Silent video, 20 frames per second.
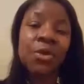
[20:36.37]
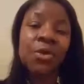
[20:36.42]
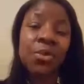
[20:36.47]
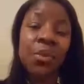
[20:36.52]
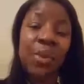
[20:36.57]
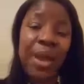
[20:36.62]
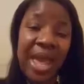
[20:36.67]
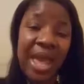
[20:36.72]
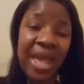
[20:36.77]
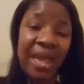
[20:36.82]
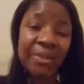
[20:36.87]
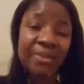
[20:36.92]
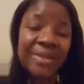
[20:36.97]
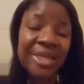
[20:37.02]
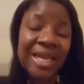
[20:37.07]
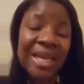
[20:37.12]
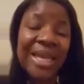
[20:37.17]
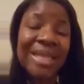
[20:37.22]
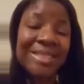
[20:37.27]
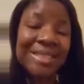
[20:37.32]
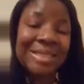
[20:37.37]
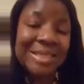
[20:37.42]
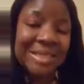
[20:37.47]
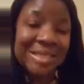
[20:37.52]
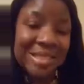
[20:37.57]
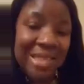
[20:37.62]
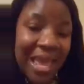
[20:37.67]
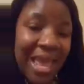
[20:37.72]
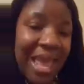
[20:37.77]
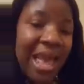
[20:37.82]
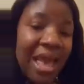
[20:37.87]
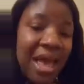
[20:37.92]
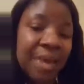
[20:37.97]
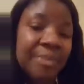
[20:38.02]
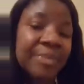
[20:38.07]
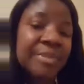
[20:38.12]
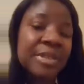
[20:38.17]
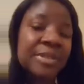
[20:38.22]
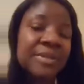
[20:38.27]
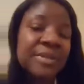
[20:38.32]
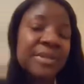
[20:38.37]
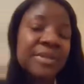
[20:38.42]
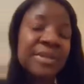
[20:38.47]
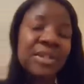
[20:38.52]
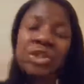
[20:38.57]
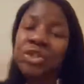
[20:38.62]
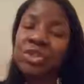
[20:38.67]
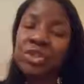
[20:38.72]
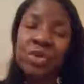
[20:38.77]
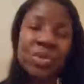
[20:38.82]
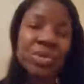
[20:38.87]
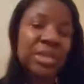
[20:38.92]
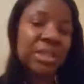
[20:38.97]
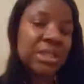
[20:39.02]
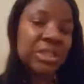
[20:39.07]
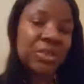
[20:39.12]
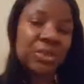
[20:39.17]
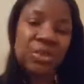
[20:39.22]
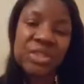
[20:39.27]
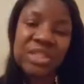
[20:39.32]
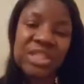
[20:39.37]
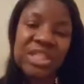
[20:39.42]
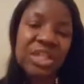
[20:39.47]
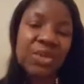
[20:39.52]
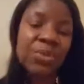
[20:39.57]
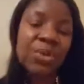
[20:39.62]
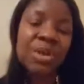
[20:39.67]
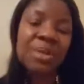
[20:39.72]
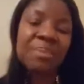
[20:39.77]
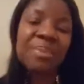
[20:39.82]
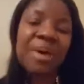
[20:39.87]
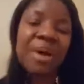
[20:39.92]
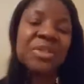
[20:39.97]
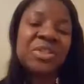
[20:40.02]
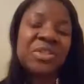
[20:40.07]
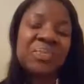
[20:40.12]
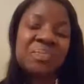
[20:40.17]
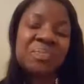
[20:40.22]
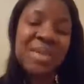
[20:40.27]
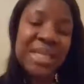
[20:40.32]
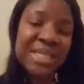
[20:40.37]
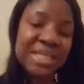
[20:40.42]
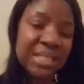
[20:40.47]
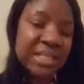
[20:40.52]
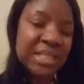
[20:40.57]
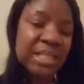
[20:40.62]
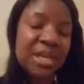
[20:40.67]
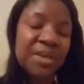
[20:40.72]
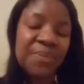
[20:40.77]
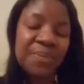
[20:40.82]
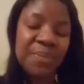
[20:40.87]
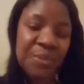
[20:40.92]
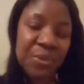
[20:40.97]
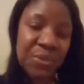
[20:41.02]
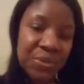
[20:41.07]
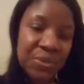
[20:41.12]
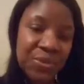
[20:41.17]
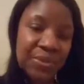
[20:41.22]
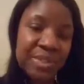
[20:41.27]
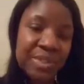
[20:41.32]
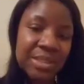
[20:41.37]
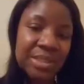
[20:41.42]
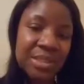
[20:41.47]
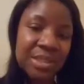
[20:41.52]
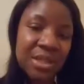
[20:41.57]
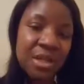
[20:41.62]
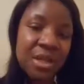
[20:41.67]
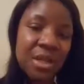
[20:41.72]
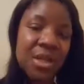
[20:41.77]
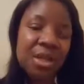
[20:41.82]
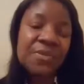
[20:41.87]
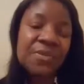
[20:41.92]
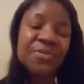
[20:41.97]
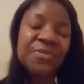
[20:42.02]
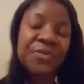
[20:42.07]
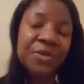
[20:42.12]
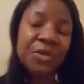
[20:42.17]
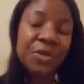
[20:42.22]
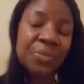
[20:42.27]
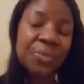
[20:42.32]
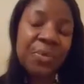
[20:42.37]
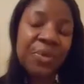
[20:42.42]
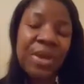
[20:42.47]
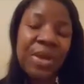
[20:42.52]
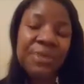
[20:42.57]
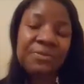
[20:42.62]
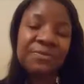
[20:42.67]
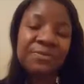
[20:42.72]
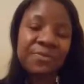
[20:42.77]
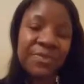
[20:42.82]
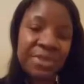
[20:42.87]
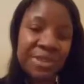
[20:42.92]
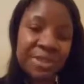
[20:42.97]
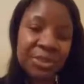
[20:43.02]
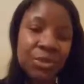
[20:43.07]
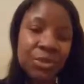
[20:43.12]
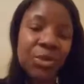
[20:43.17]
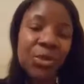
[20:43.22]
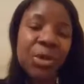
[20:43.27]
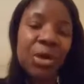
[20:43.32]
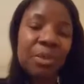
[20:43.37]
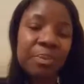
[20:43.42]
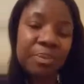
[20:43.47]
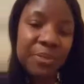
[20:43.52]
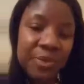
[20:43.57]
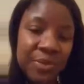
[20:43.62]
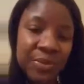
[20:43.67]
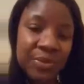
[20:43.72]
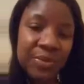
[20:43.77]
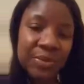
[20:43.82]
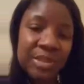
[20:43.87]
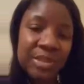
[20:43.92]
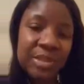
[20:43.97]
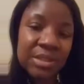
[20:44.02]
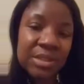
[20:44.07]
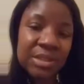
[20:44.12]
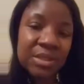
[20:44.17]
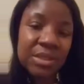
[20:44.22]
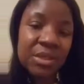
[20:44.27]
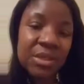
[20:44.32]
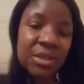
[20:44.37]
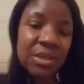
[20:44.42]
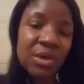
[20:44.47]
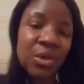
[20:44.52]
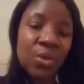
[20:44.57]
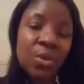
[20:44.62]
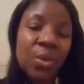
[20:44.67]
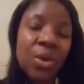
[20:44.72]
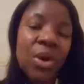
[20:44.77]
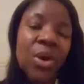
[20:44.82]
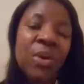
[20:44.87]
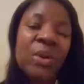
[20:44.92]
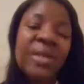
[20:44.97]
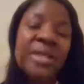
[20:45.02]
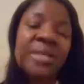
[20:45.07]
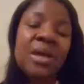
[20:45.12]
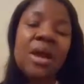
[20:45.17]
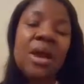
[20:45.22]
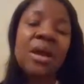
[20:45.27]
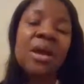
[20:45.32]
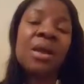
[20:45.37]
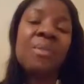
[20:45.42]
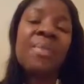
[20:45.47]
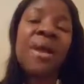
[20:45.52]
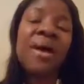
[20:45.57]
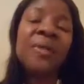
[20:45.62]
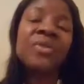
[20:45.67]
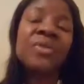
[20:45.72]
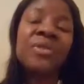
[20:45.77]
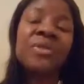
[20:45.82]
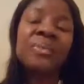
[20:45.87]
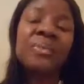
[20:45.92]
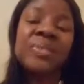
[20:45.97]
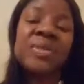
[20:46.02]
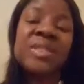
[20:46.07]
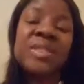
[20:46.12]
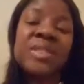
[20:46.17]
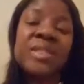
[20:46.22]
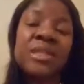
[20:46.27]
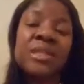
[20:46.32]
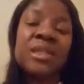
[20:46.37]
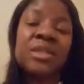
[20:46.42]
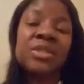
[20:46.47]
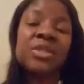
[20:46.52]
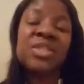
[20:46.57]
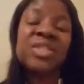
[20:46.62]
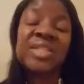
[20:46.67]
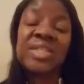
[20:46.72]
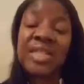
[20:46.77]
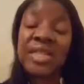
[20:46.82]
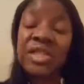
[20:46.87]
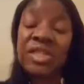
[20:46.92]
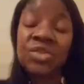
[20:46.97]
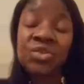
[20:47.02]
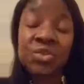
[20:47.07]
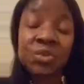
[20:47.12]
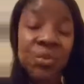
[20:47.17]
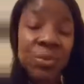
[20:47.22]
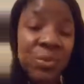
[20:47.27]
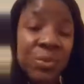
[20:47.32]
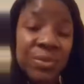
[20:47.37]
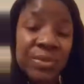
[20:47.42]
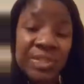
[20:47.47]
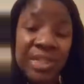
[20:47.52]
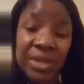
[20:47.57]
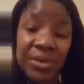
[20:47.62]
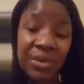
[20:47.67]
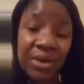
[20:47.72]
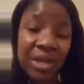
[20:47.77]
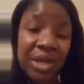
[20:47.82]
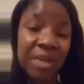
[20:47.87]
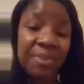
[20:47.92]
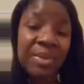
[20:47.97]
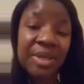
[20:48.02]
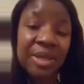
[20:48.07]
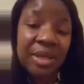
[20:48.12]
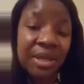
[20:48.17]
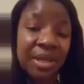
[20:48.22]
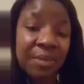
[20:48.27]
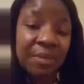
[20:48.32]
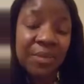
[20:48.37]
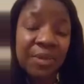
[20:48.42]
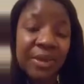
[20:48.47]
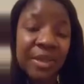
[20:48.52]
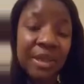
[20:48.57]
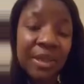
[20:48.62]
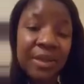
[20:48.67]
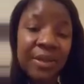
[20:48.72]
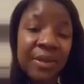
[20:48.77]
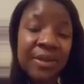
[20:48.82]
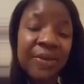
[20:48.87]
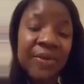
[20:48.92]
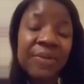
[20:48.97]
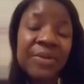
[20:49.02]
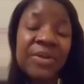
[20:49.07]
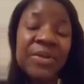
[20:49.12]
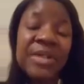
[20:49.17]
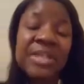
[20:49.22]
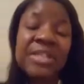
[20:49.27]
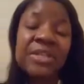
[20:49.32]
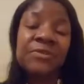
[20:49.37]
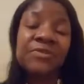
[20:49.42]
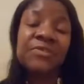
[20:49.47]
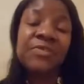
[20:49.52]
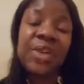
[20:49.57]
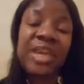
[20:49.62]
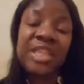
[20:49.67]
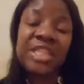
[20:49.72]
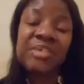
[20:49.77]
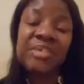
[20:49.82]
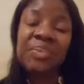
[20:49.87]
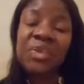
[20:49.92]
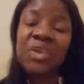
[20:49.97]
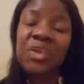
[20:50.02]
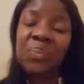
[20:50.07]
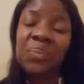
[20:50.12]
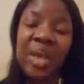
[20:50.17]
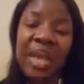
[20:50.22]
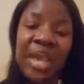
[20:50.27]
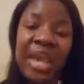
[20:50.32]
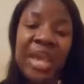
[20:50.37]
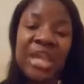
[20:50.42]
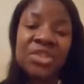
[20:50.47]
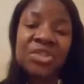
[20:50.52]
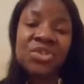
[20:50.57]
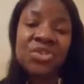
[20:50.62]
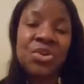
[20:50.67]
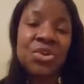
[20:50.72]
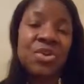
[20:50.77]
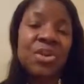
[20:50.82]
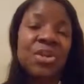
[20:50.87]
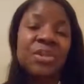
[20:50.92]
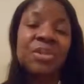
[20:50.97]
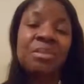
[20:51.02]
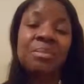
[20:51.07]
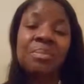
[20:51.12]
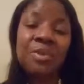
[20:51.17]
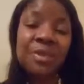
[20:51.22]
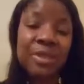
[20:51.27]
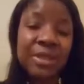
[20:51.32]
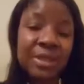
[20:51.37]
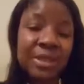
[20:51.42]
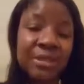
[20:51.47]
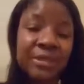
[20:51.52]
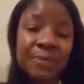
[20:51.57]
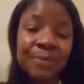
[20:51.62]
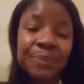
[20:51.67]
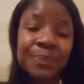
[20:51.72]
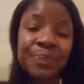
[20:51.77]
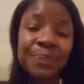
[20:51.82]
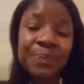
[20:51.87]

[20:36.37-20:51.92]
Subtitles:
grabbed and stabbed, the dirty little secret about domestic abuse, verbal and physical abuse. We're going to talk about the city tours that are coming up. There is a Facebook page, Dirty the Book.